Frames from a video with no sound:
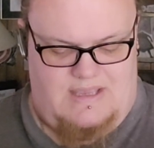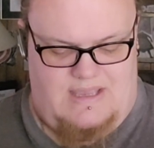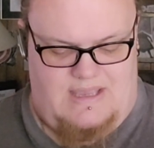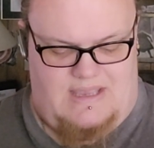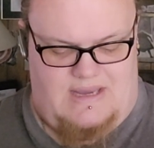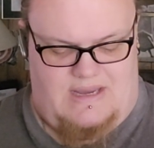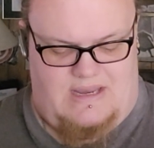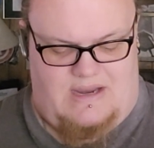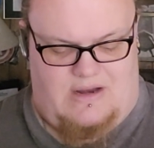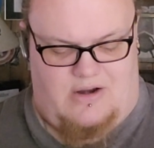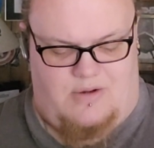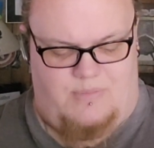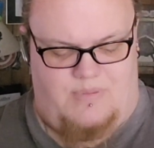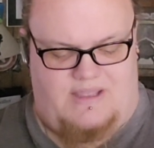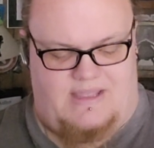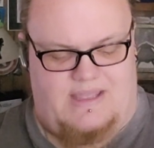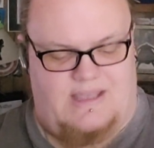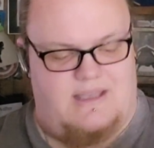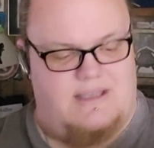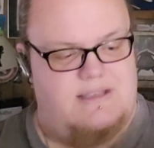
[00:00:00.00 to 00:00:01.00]
in here
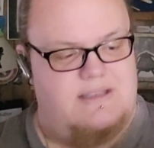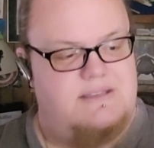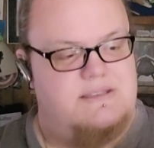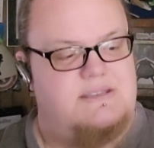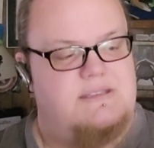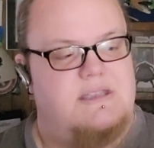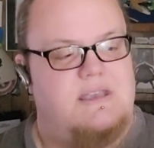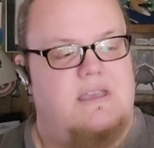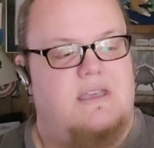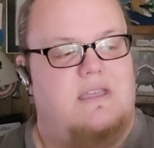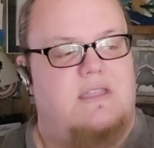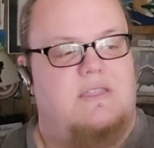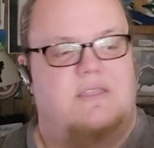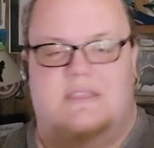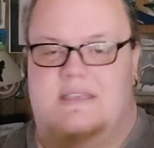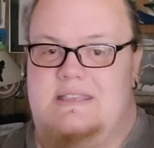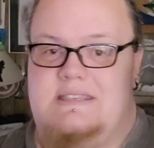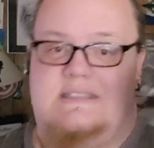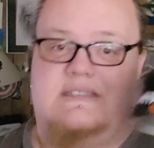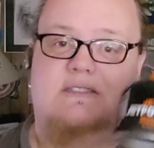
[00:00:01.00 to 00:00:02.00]
because
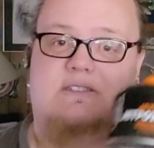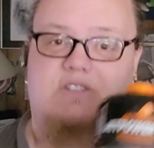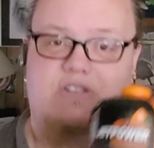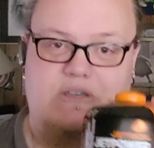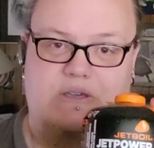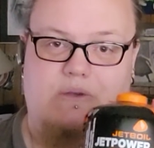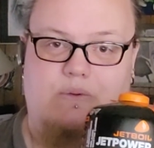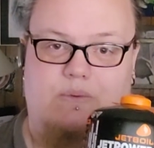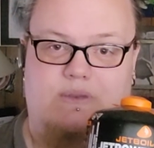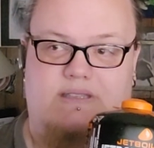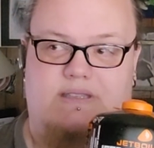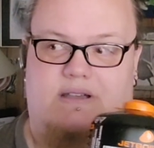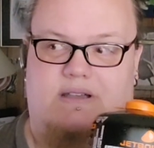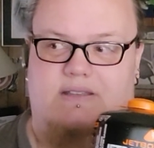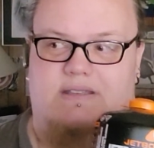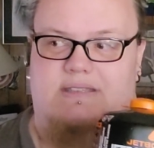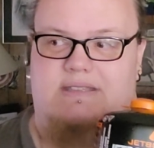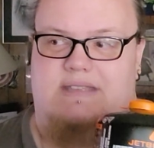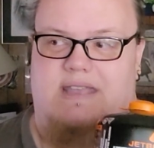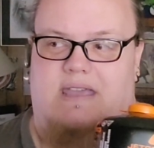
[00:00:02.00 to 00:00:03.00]
this too was
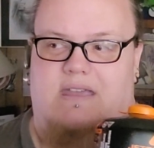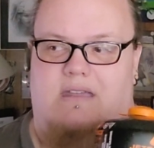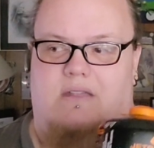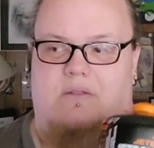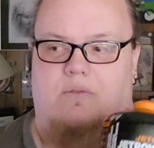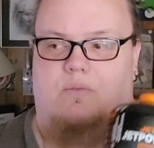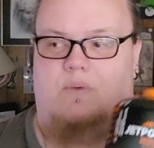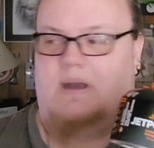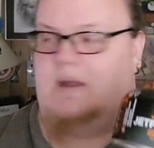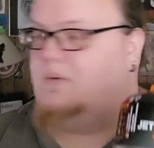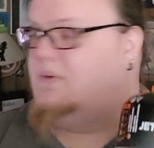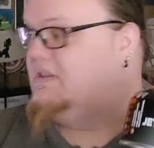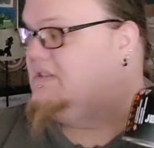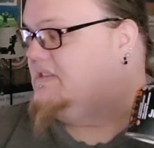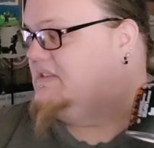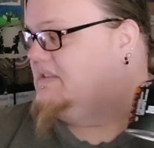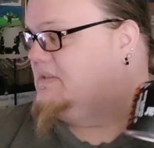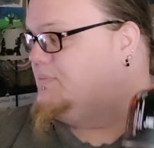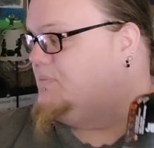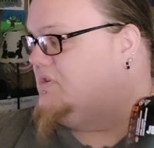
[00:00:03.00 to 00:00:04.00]
on sale when I went
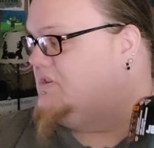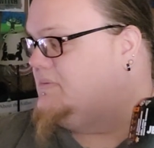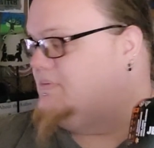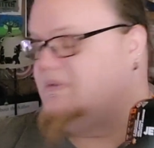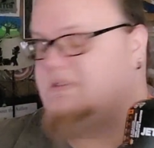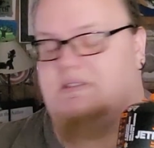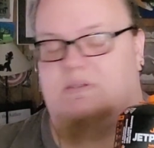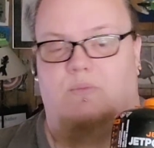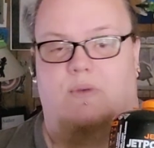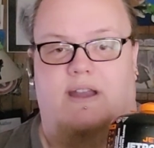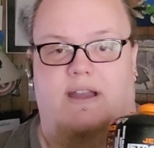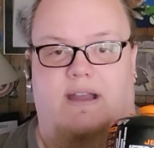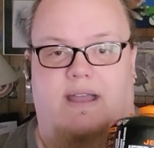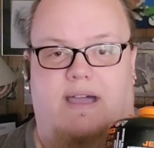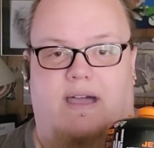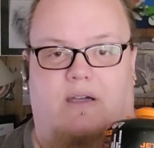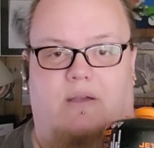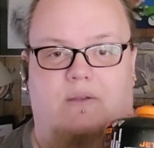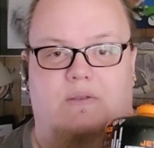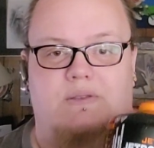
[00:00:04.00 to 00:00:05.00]
to Sportsman's
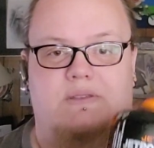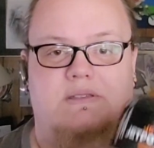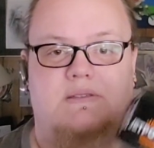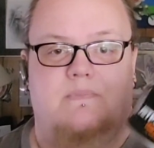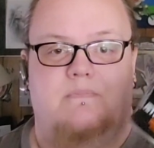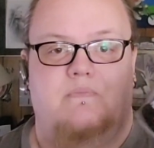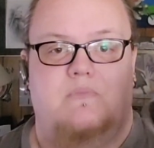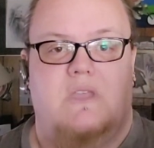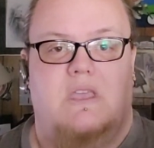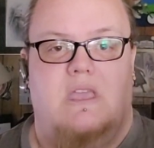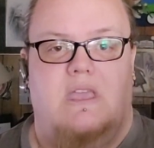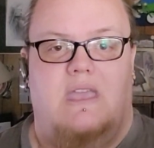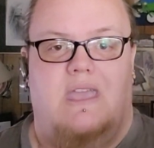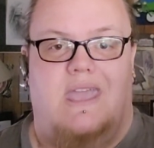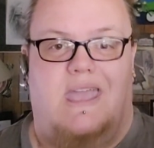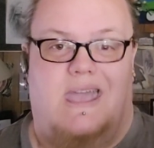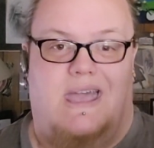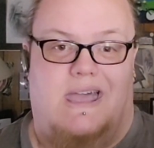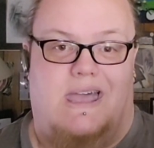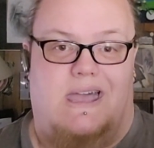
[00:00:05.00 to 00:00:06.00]
Warehouse,
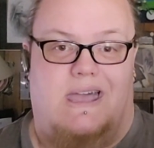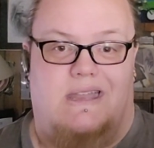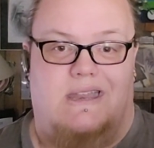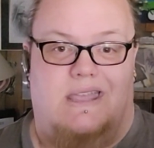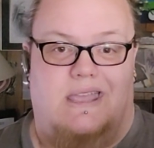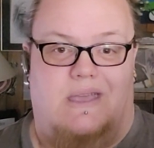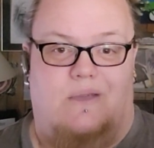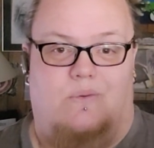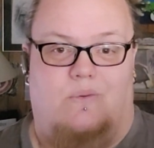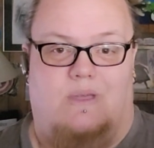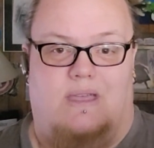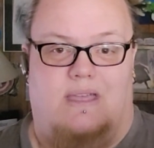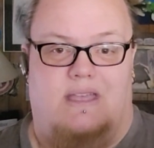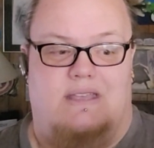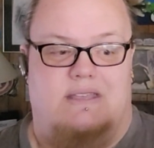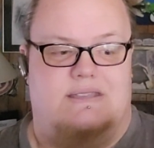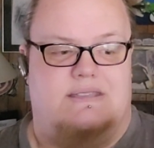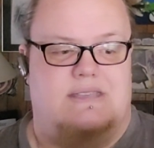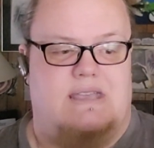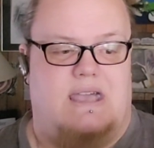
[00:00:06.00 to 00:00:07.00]
and it
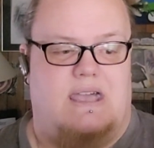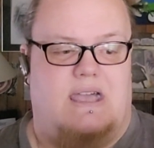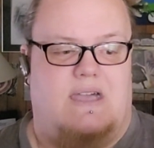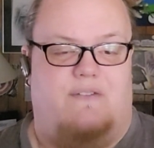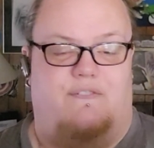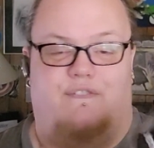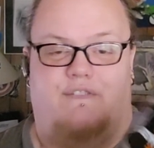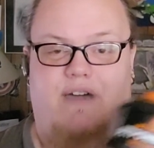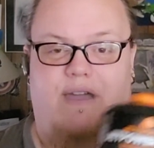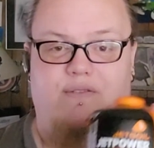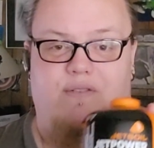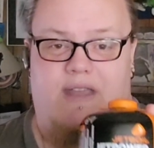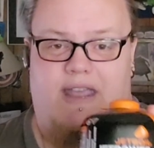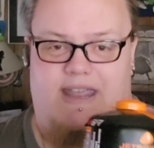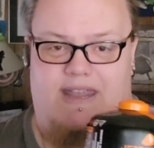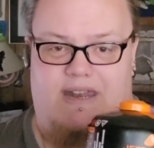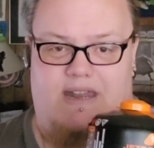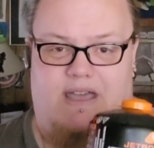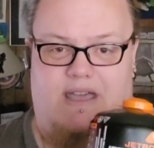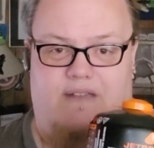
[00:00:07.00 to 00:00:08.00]
was
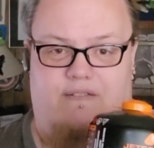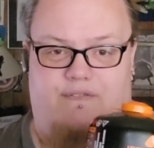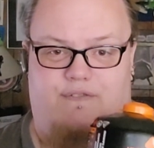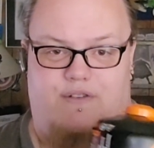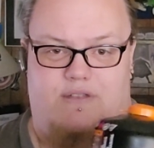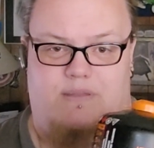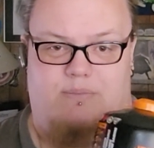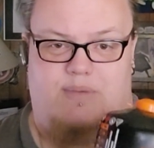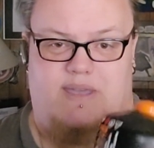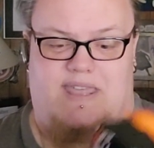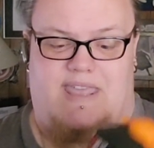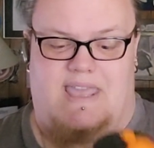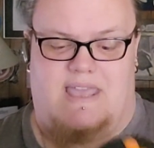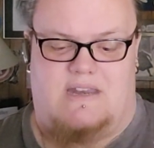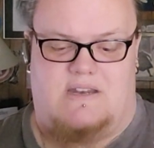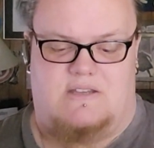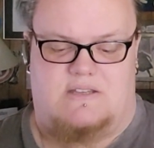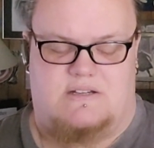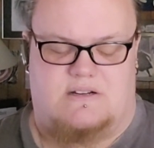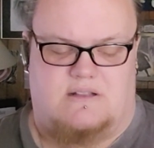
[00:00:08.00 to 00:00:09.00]
$5.99 for the big
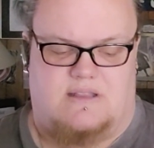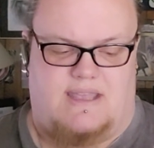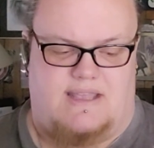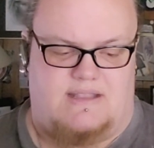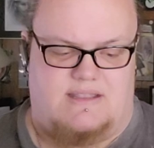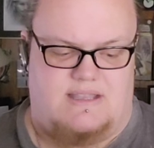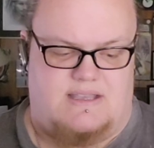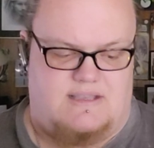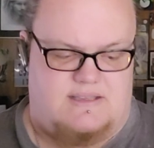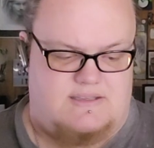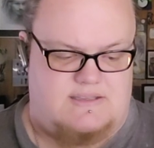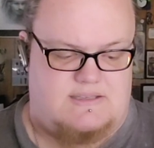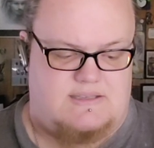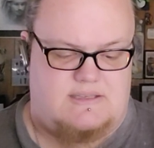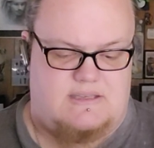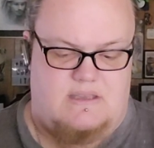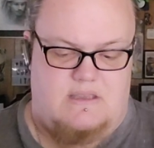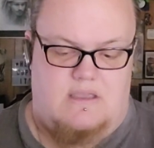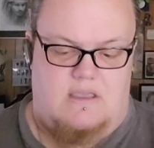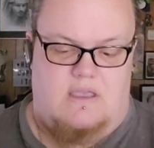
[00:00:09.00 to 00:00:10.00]
canister like
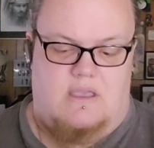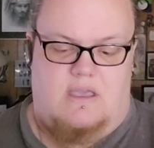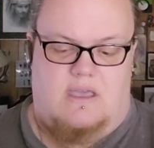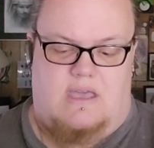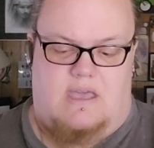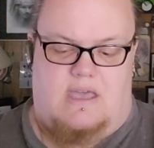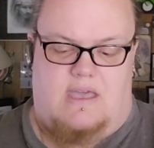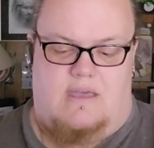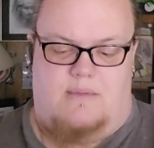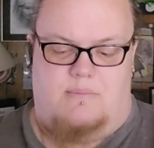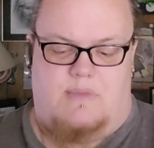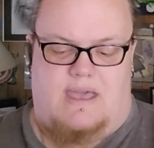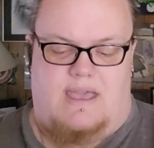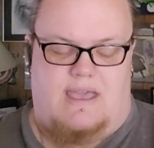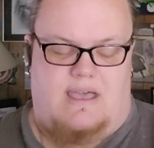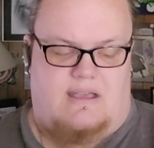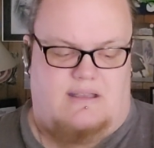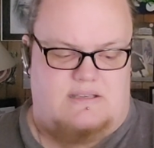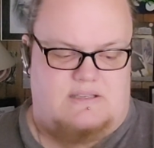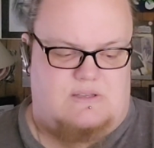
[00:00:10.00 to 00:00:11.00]
this.
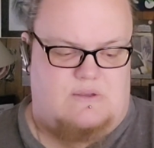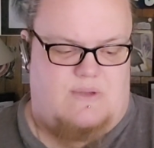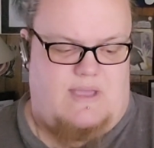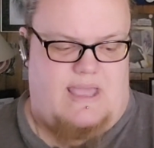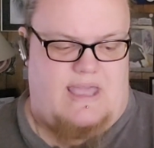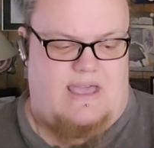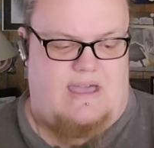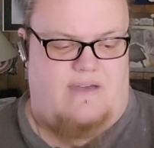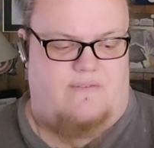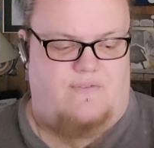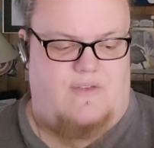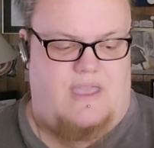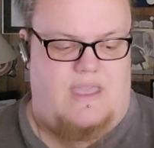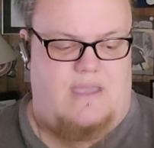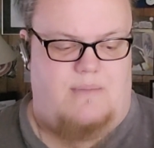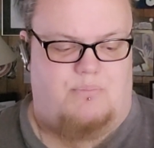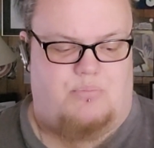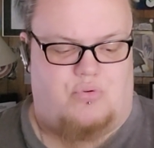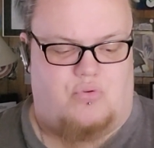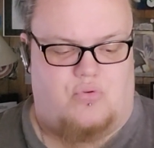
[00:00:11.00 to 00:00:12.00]
I also have
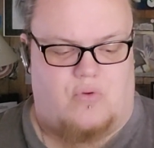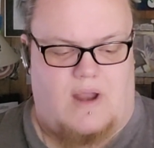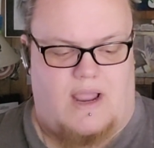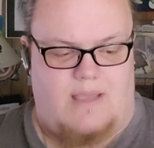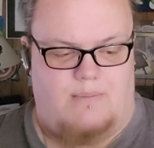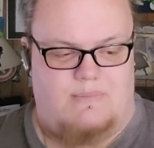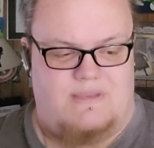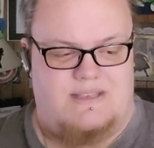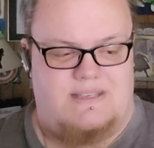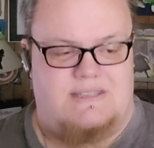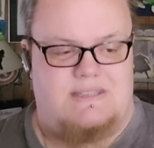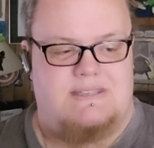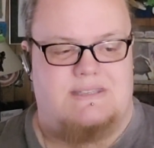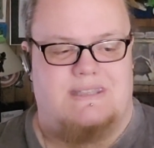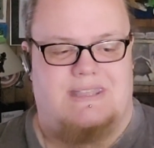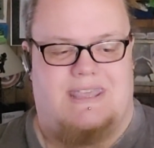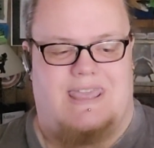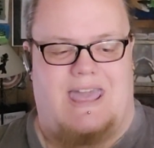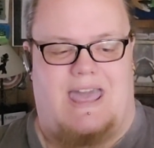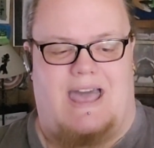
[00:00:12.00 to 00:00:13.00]
a
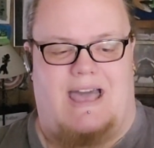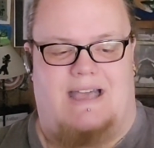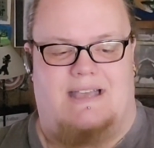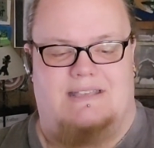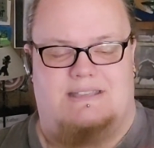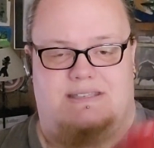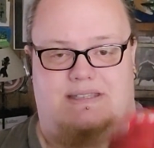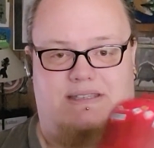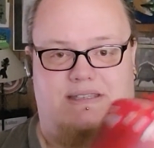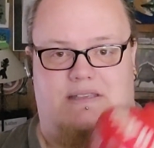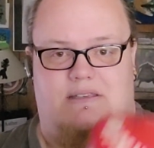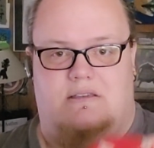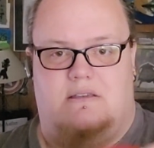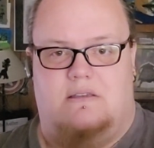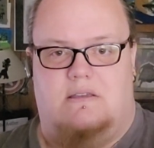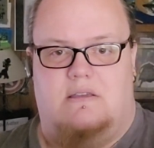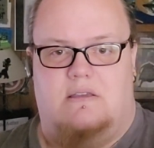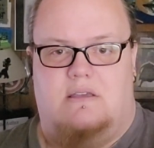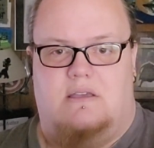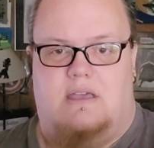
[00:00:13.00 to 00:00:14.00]
Primus gas
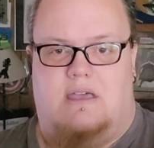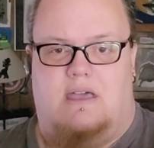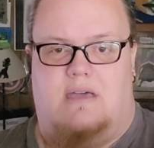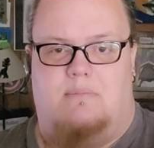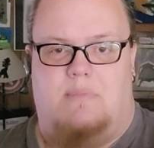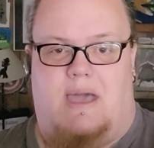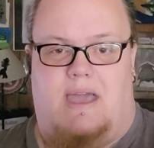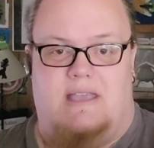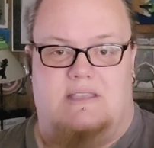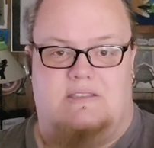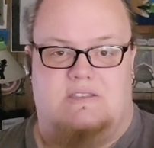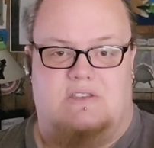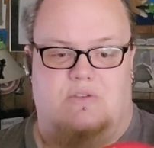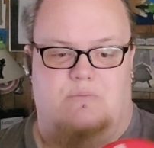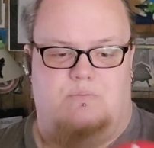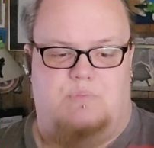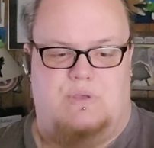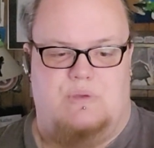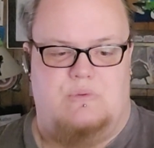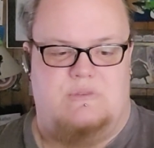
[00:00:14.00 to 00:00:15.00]

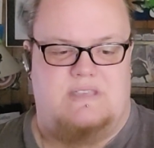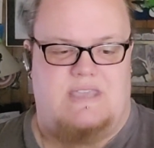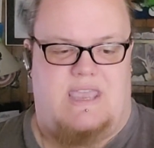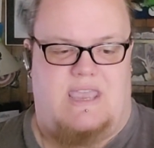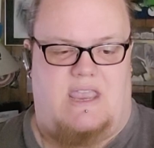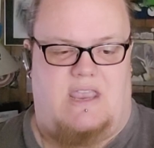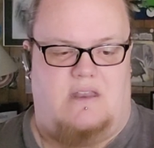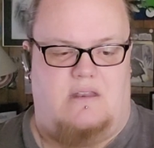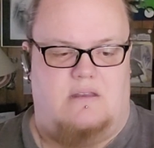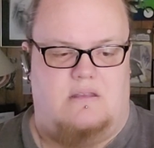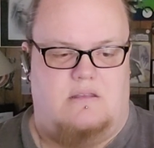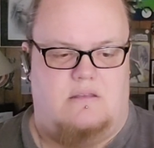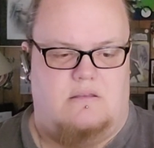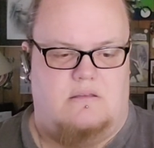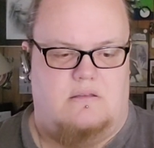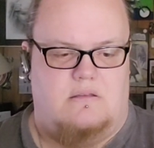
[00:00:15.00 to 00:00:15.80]
isobutane